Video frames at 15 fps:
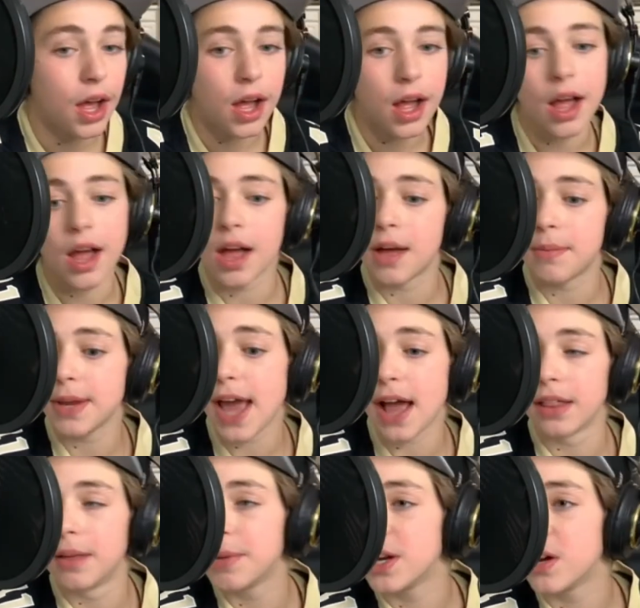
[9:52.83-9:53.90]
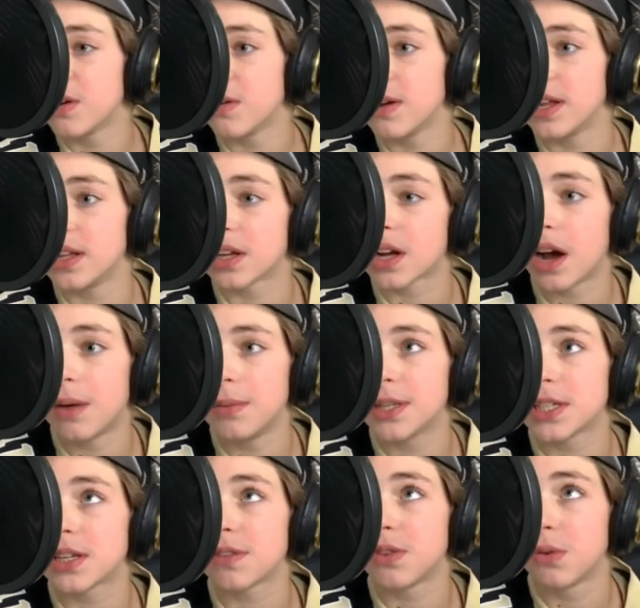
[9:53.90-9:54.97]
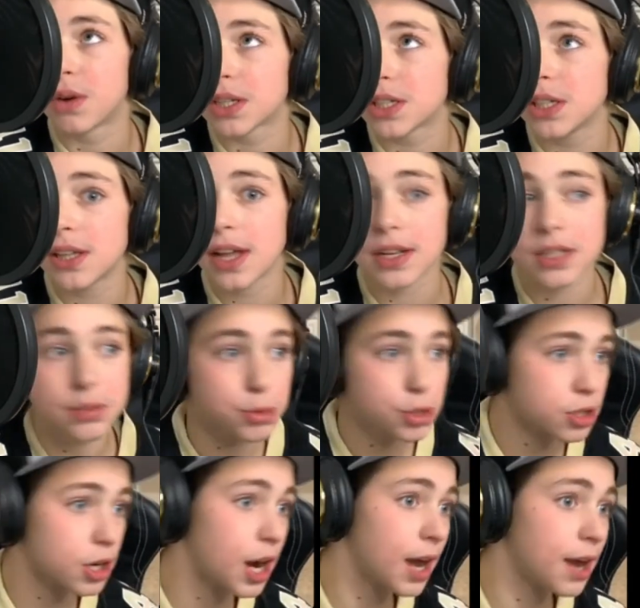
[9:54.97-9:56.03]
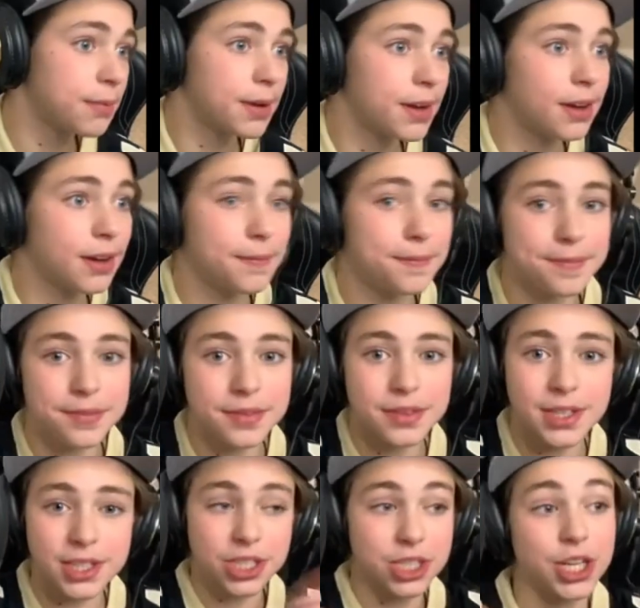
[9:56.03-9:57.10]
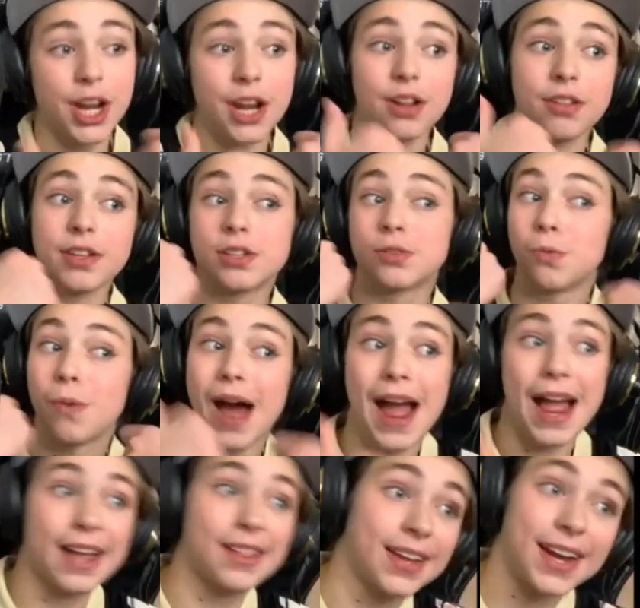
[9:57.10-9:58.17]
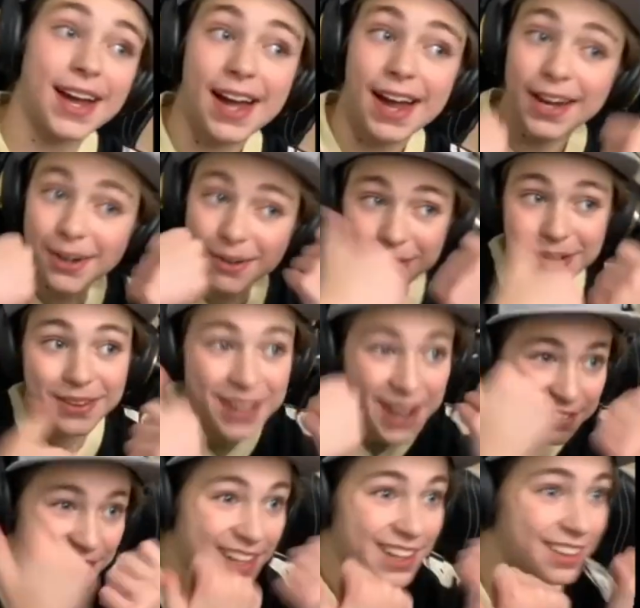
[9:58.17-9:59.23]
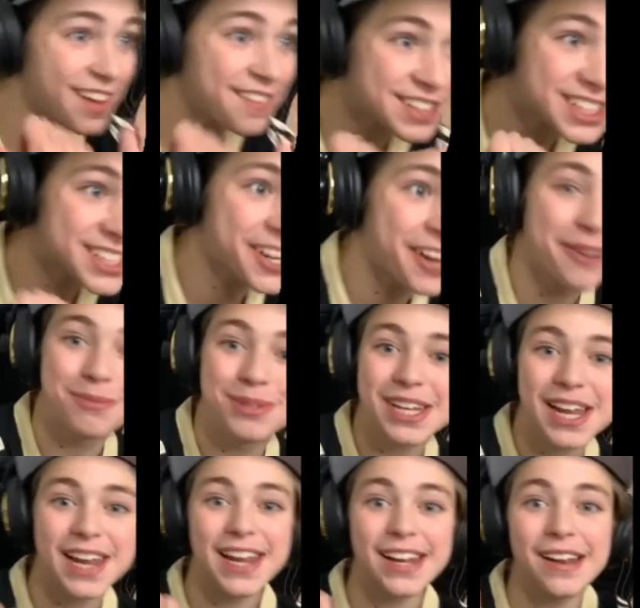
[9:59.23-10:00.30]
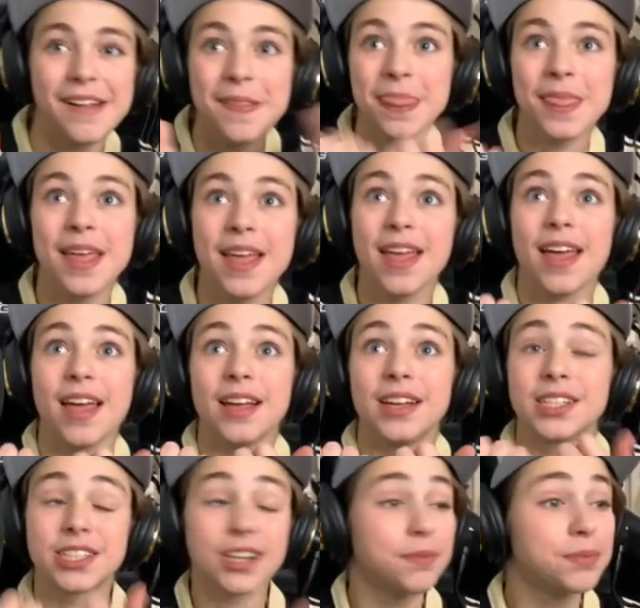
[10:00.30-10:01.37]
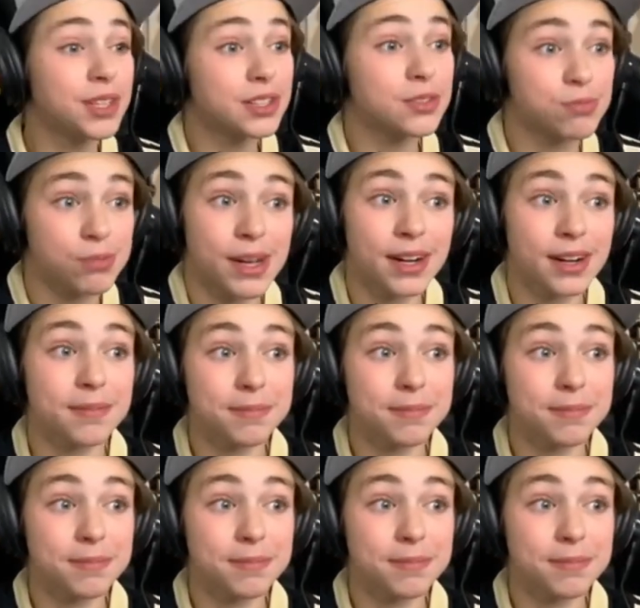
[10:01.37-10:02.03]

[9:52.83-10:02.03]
But yeah, let me know in the comments if you want to see that. Subscribe. This channel is whack. Like, I know we only have, like, 11 subs, and Something's weird